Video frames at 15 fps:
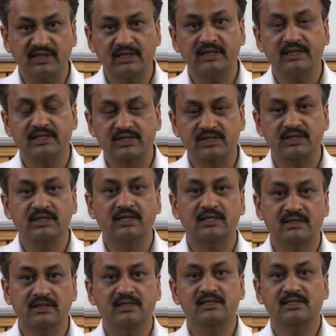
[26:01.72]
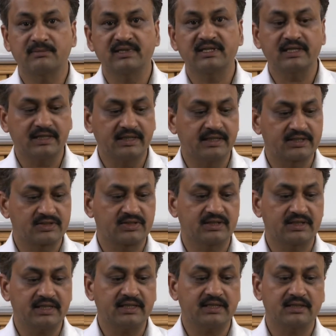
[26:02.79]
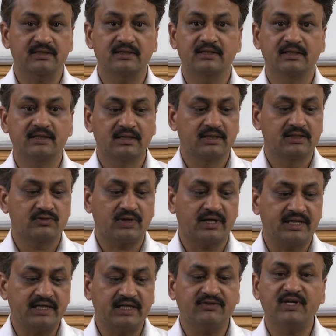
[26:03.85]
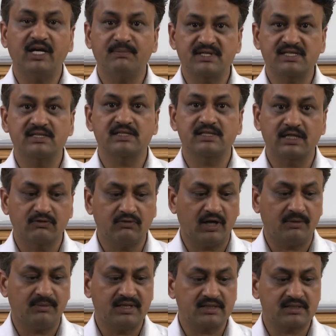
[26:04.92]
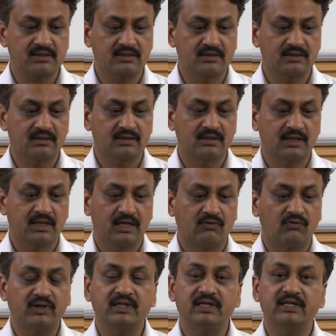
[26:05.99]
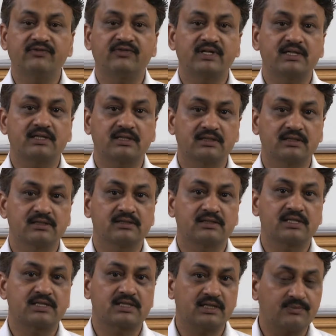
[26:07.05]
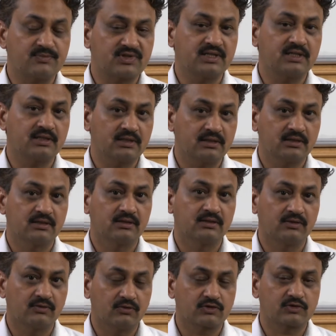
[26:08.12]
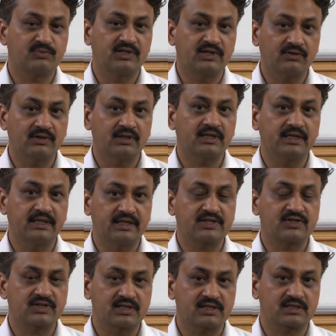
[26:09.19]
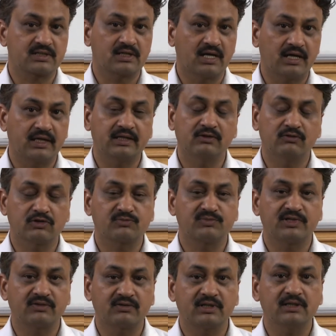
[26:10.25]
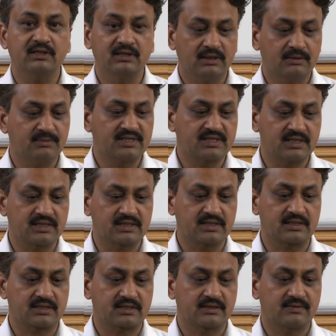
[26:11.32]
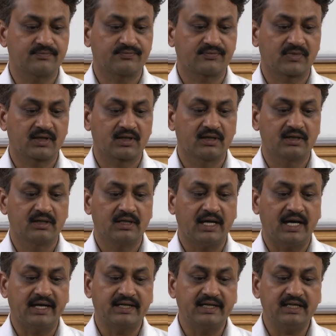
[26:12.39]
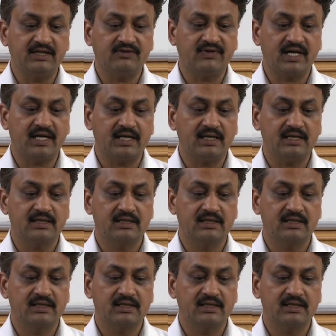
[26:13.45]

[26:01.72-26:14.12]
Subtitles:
industry or some other industry, right. So, identify business requirements, what are different systems in those particular industries or in those particular businesses. Identify